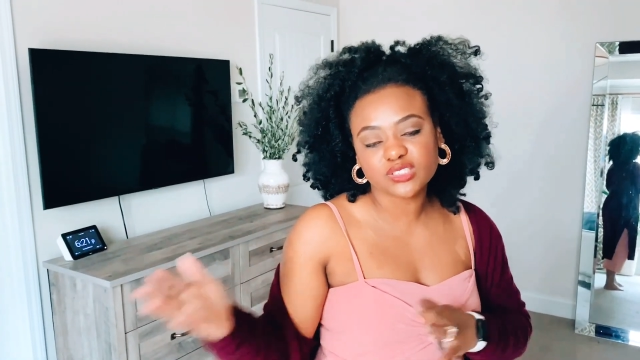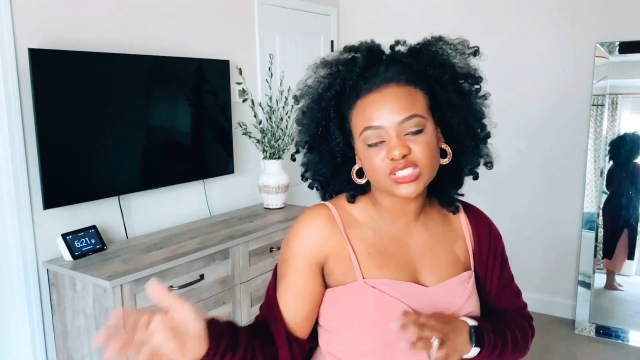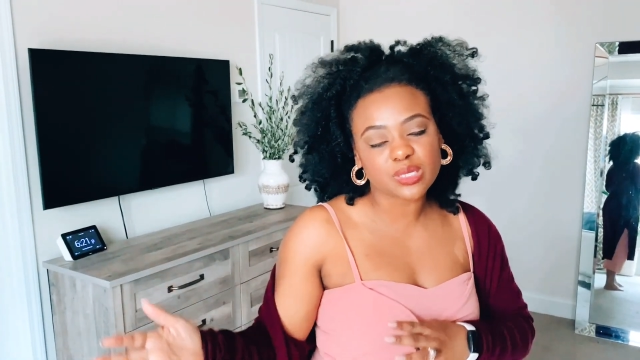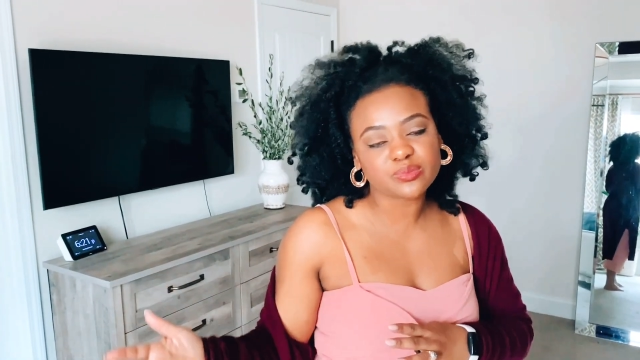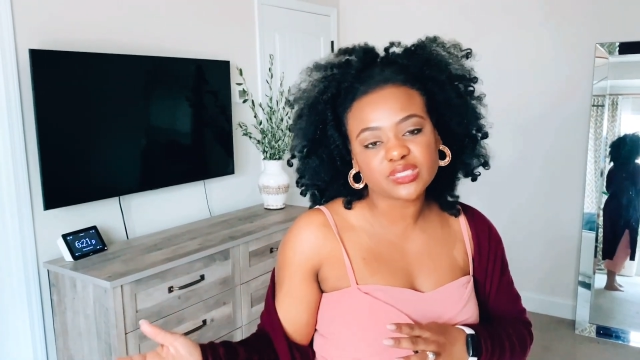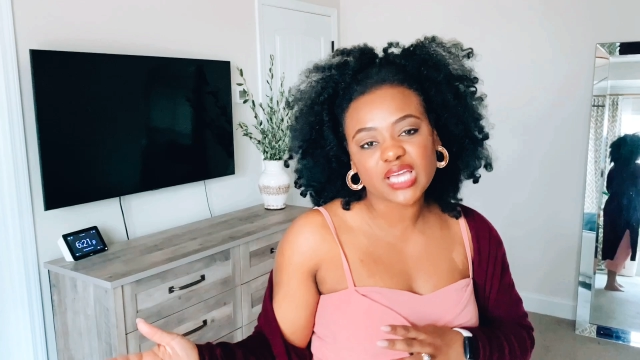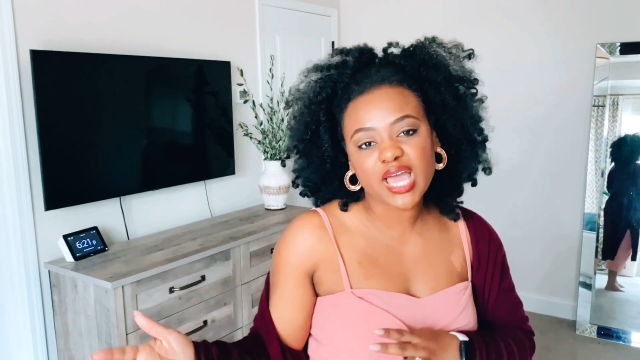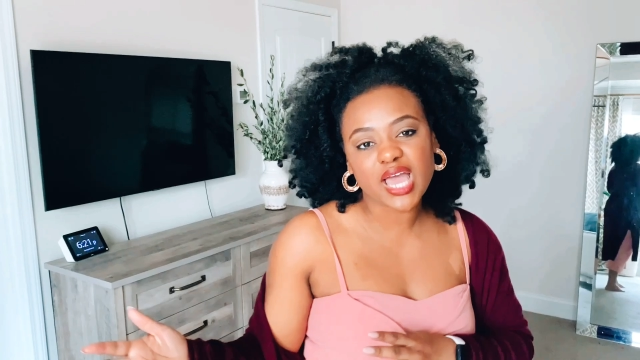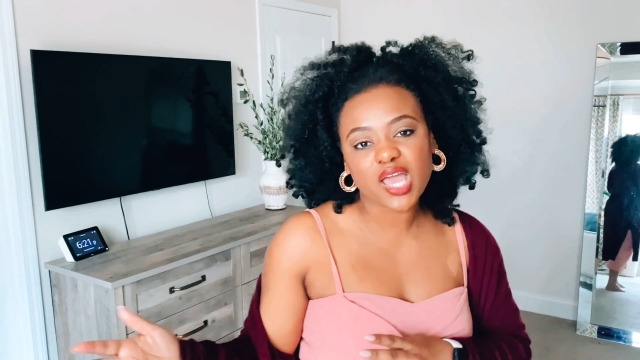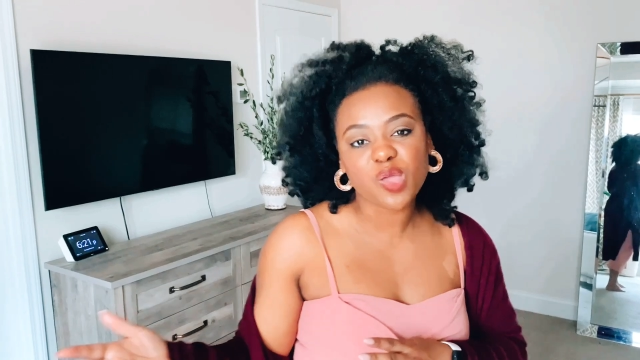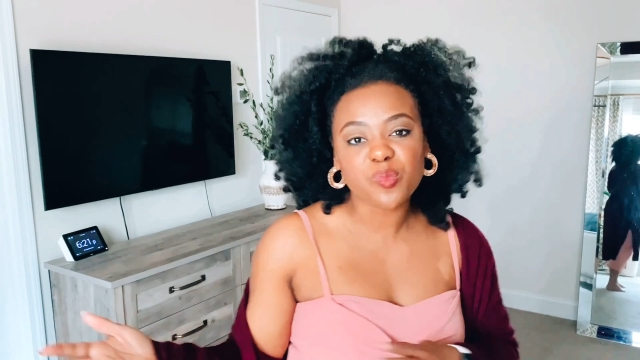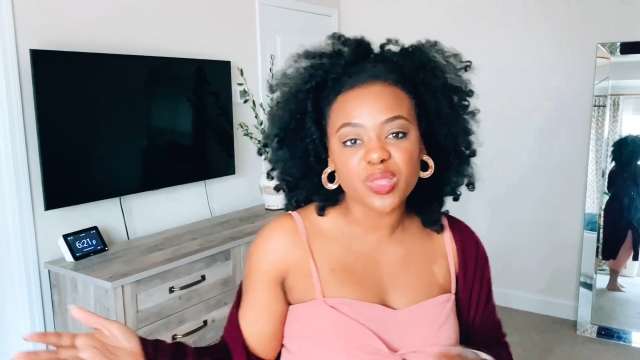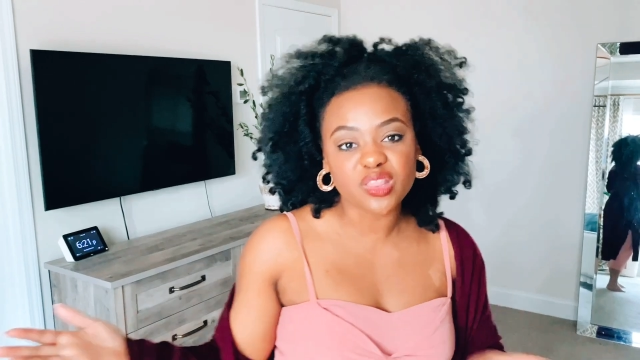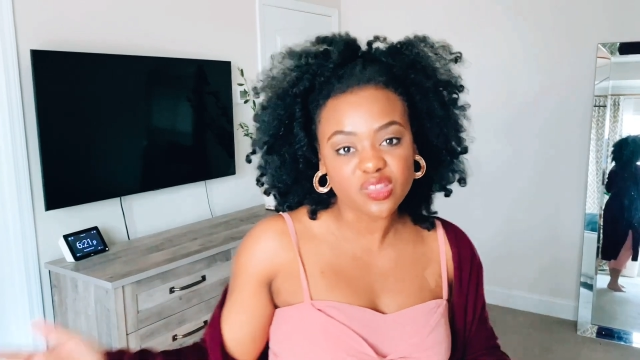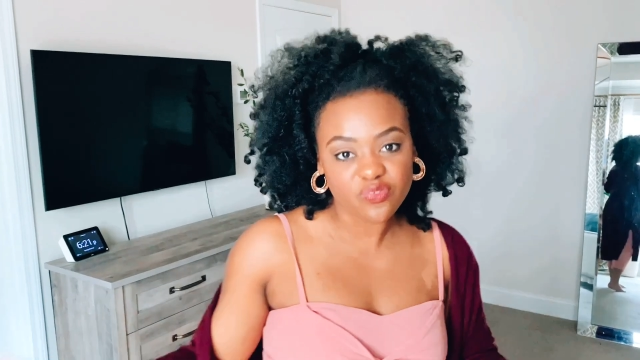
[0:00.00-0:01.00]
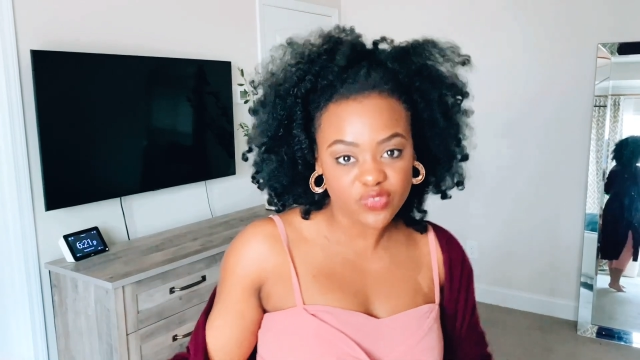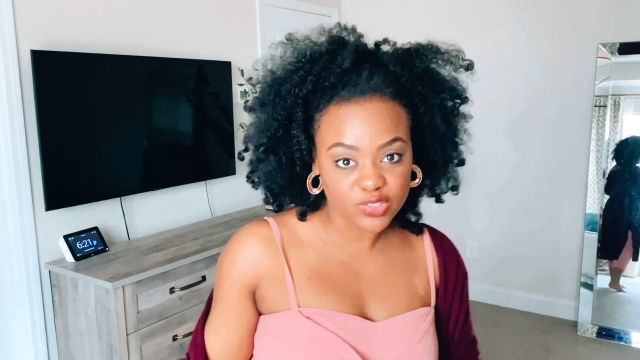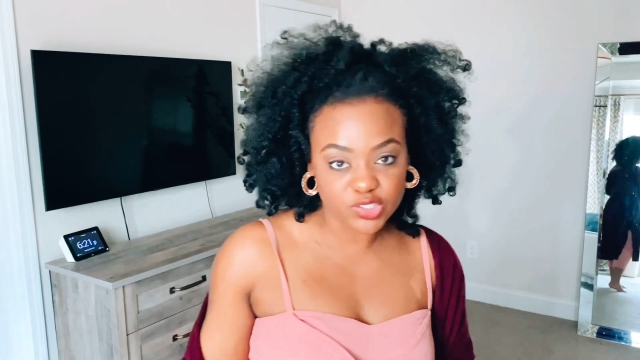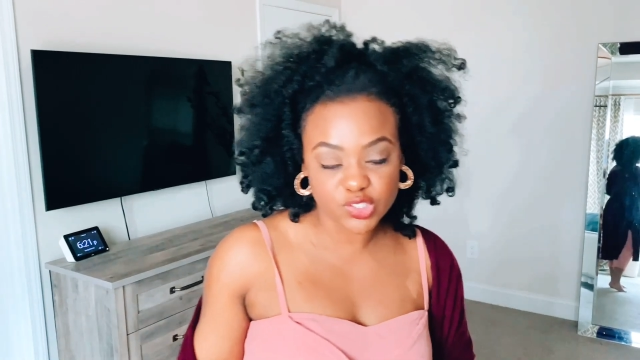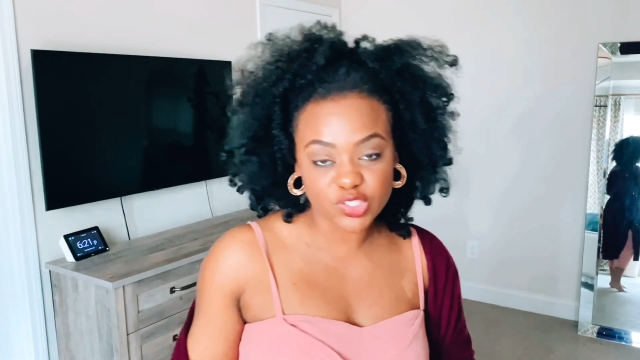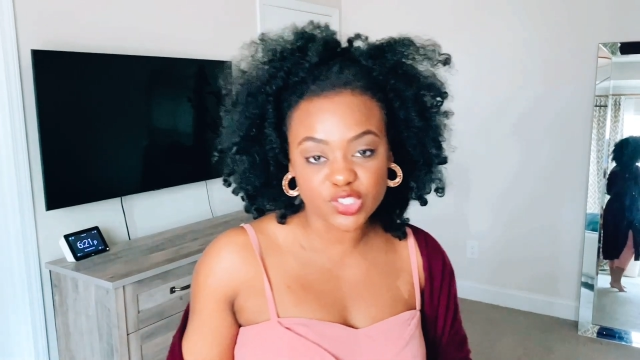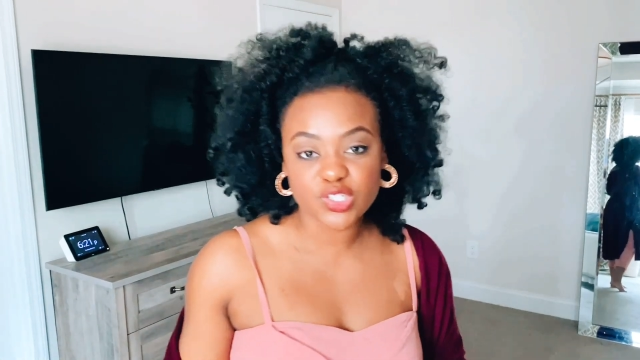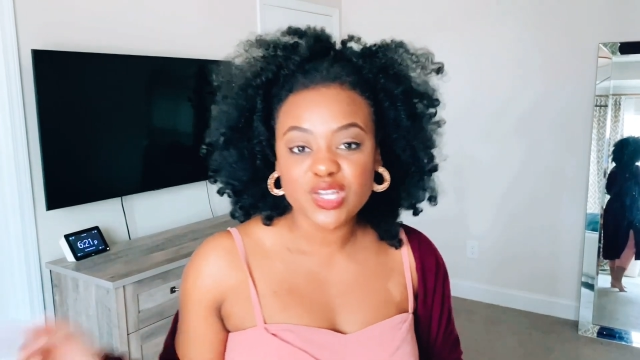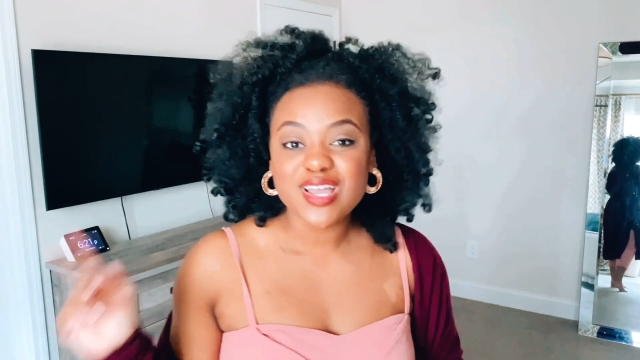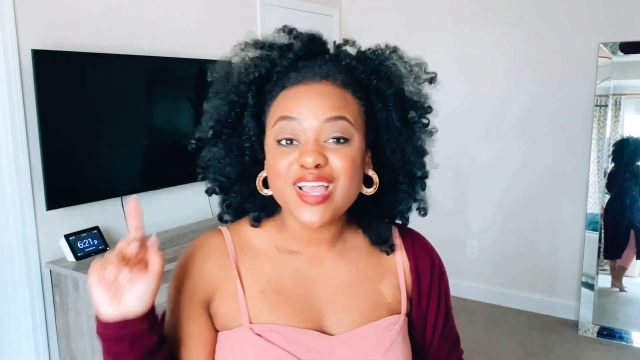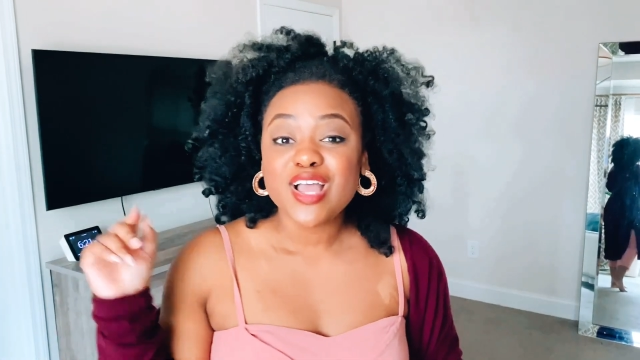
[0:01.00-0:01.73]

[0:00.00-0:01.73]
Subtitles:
sometime in the future.